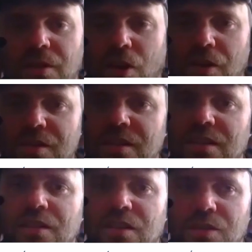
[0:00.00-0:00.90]
The hardest
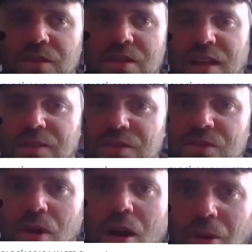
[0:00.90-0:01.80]
thing to do in this life is
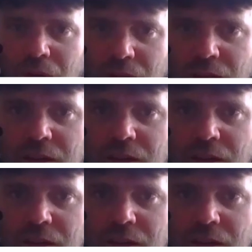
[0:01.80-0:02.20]
grow.